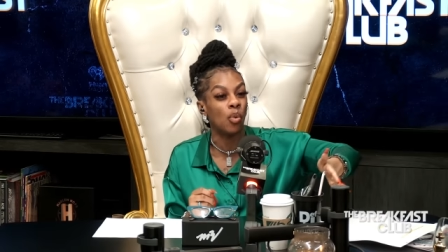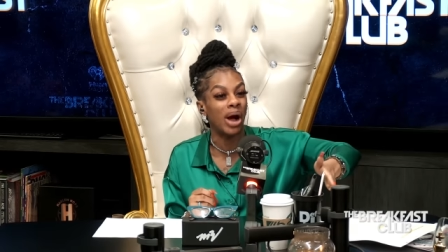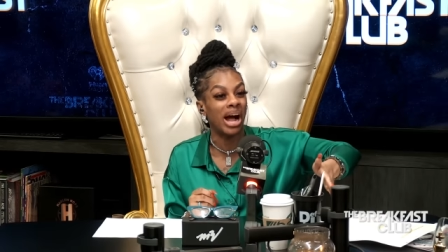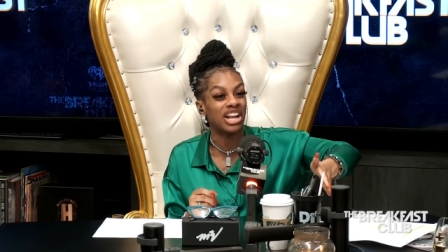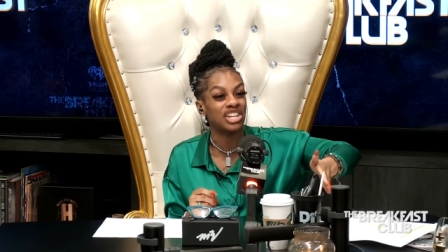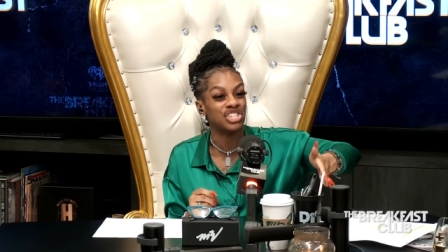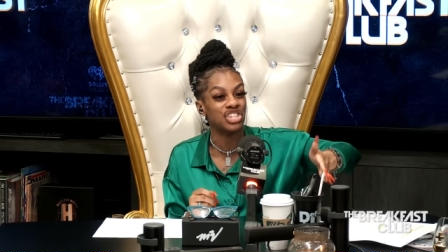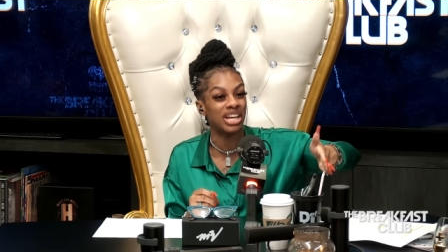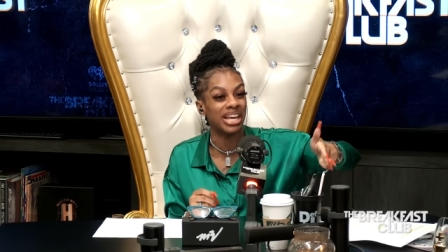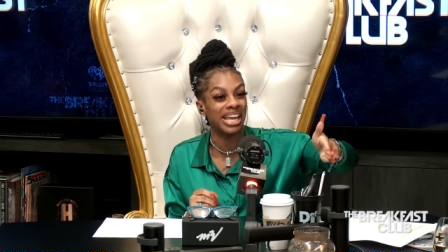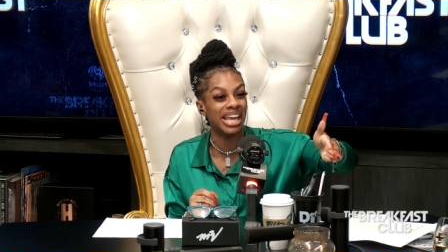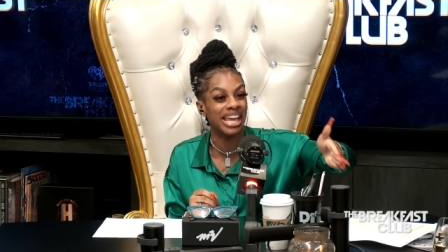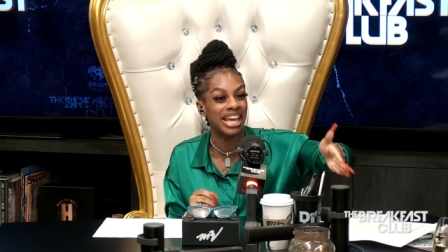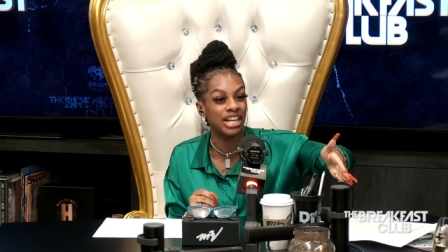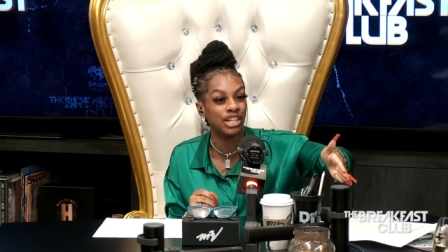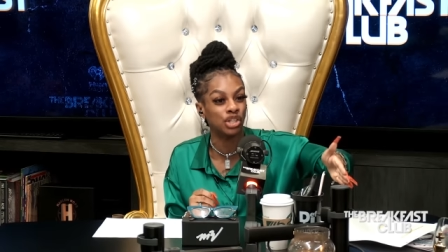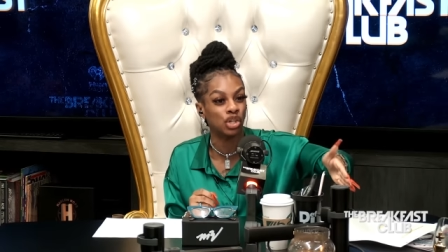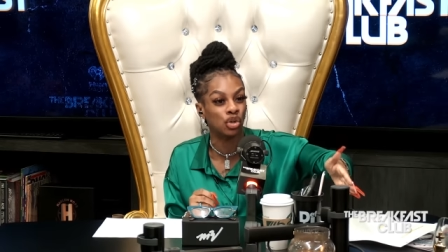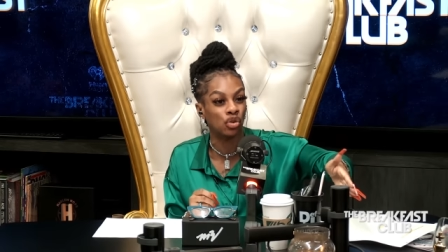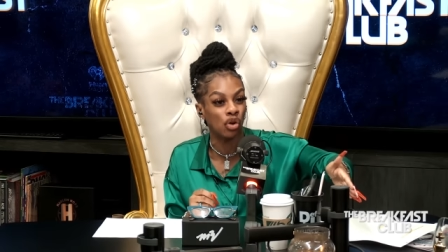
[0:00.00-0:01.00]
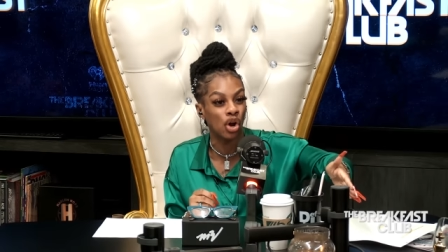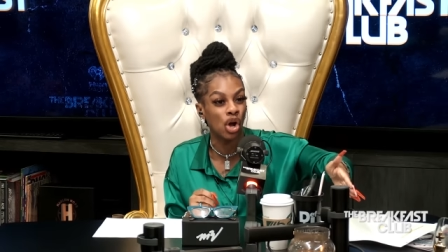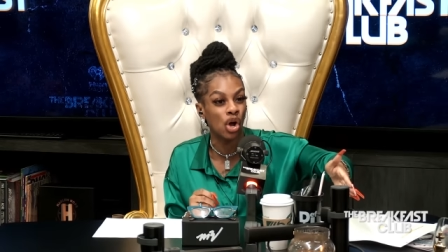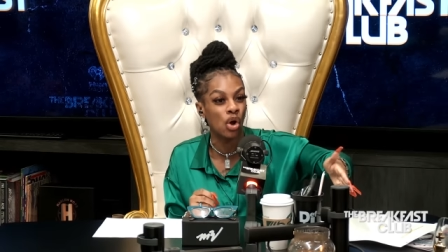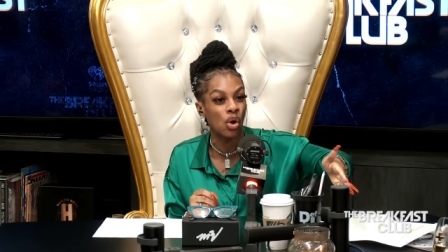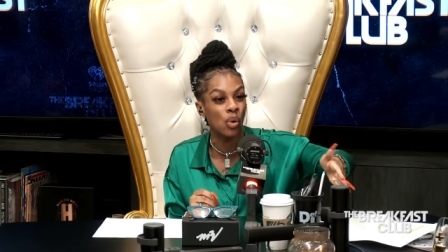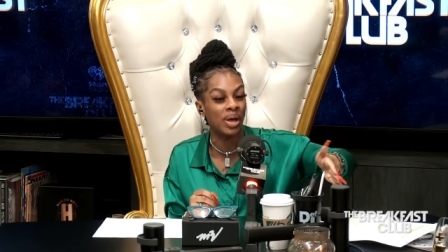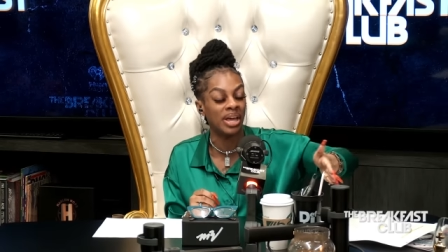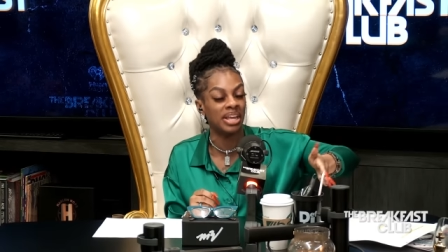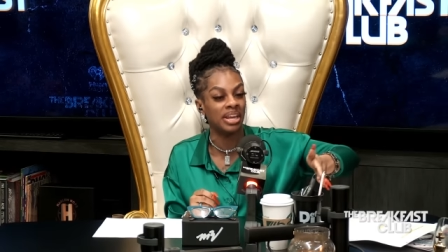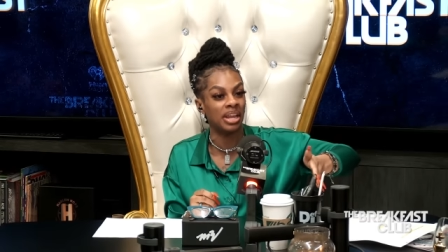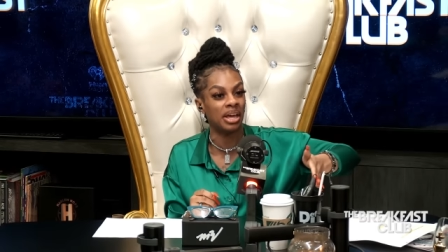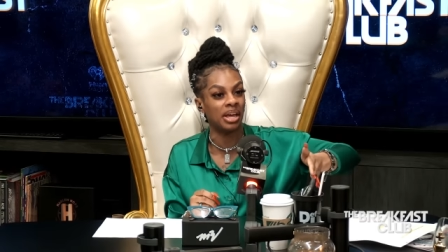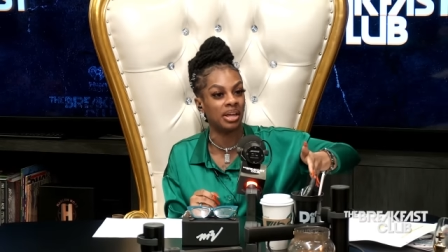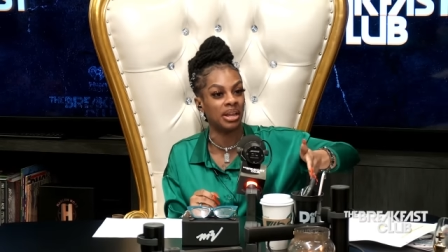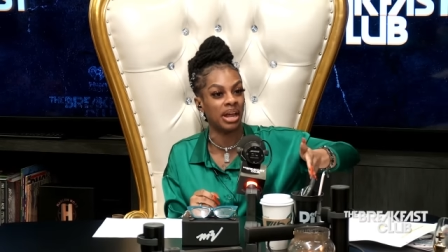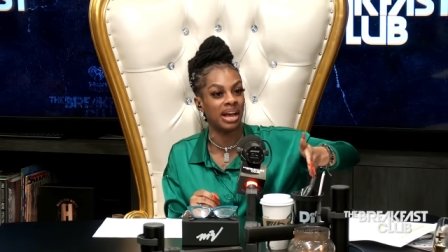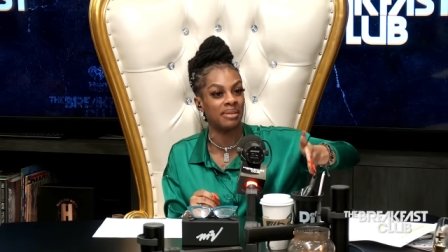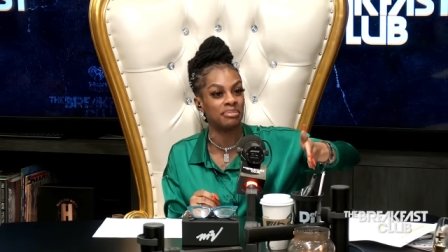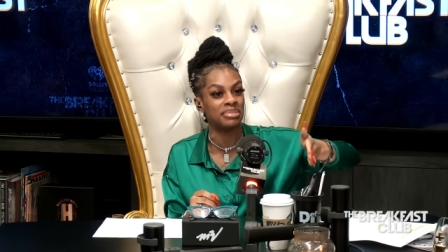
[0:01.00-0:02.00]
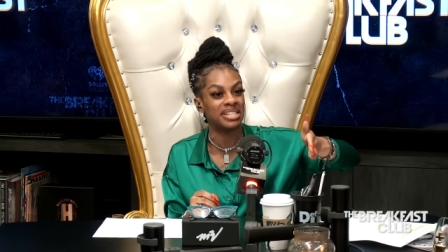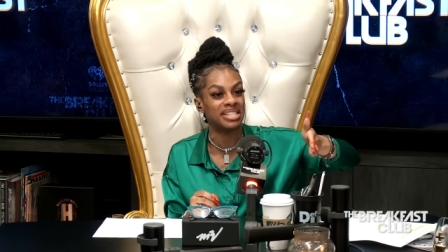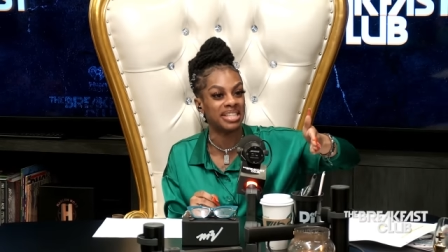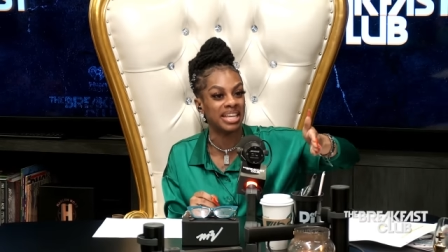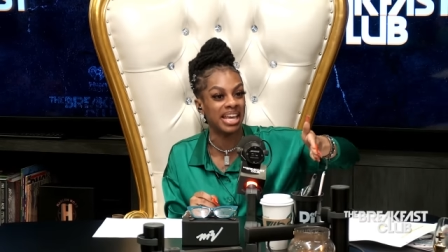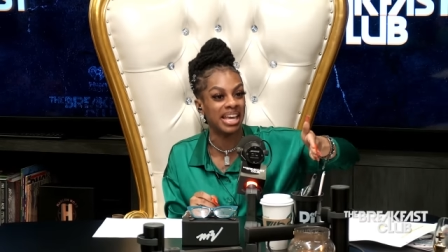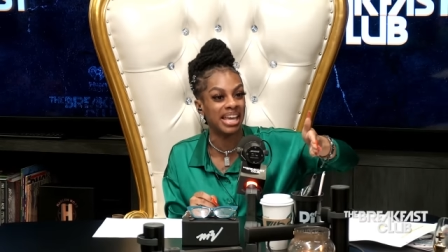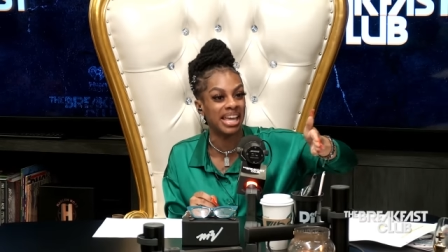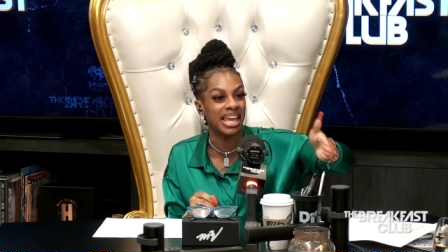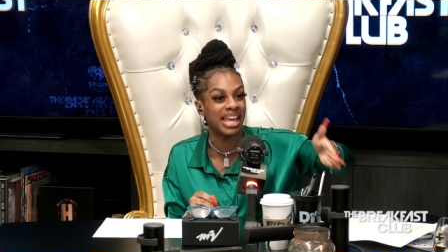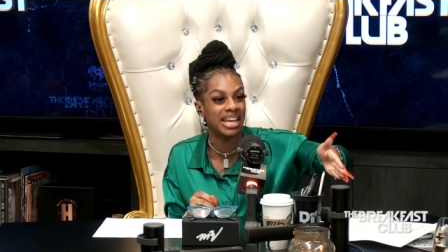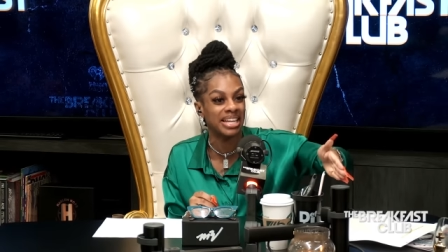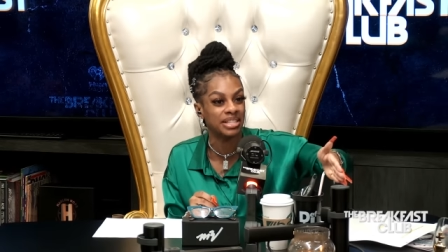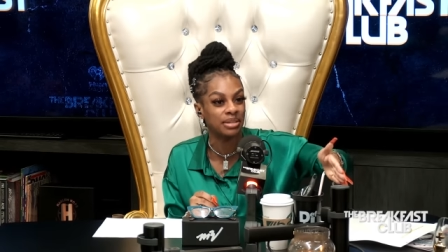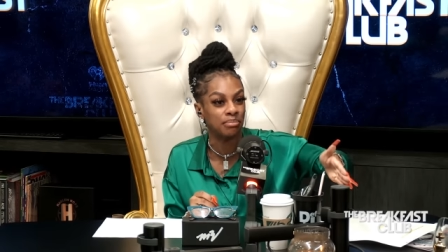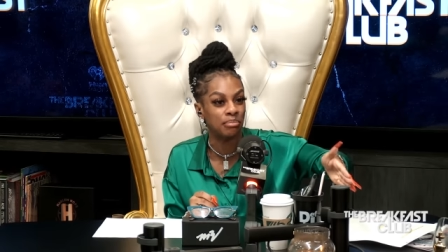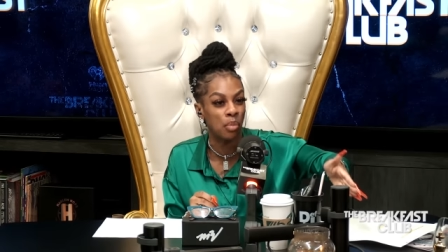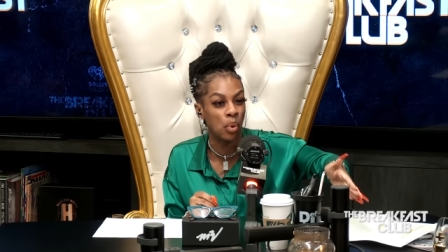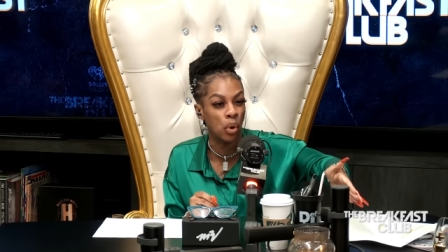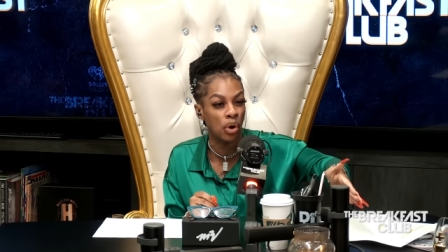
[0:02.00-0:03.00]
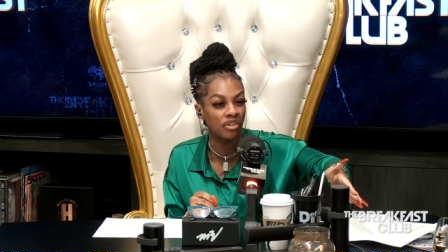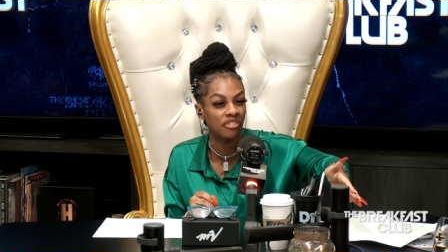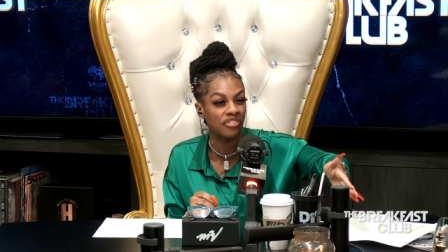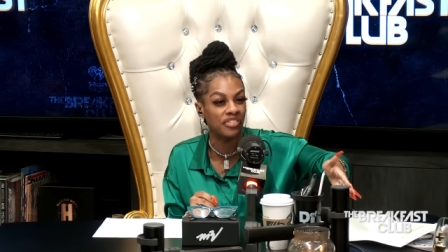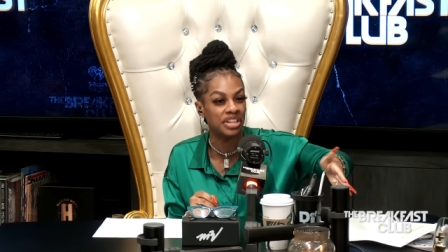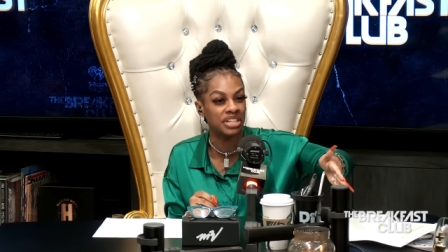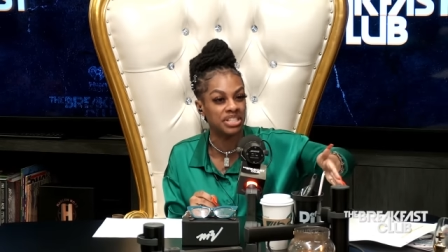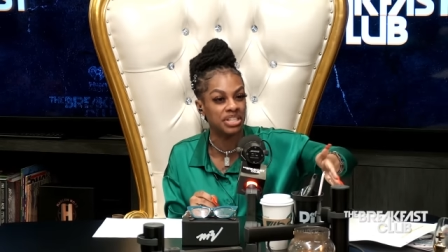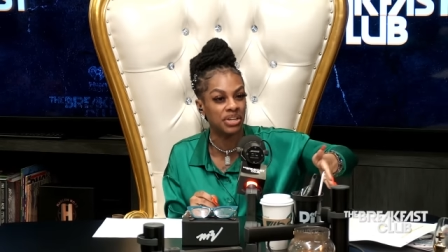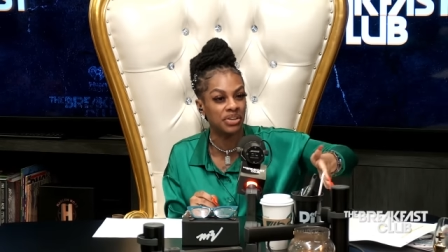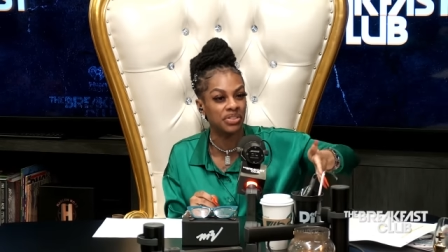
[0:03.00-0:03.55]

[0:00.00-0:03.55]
watching kids. it grow and, and, I'm seeing it, it. morph into